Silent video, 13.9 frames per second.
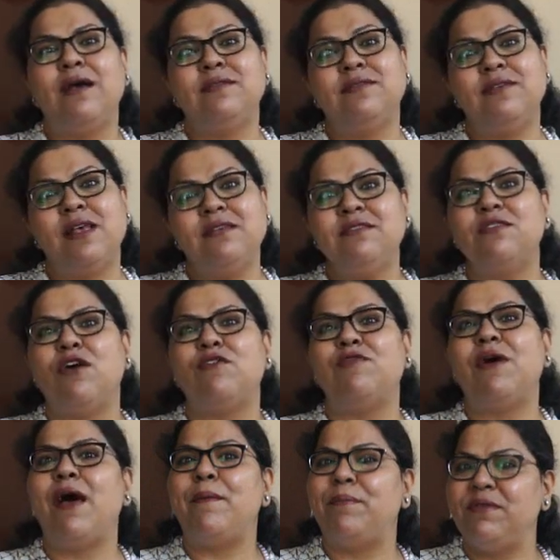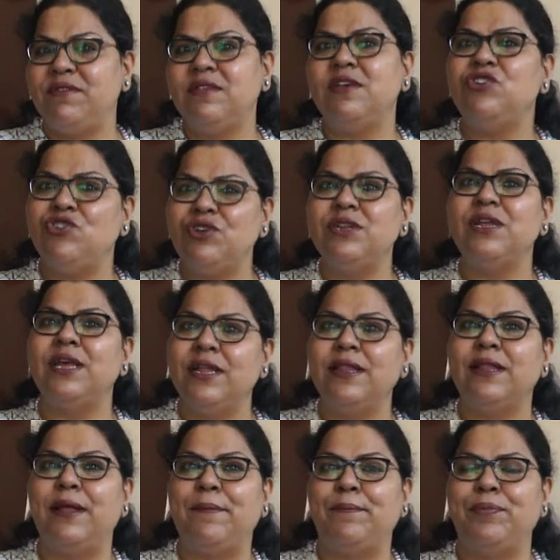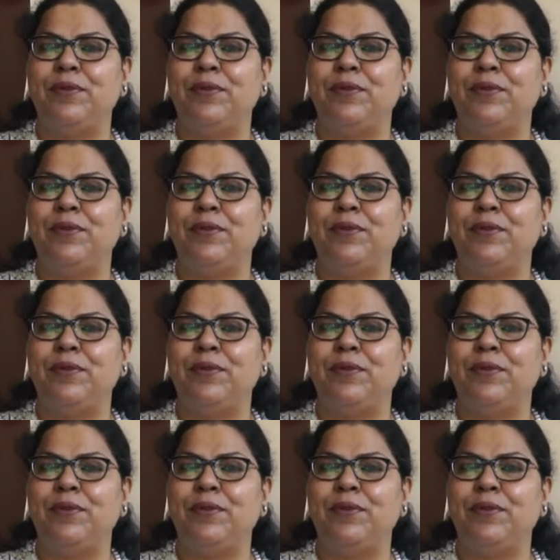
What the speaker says: sense of appreciation in them.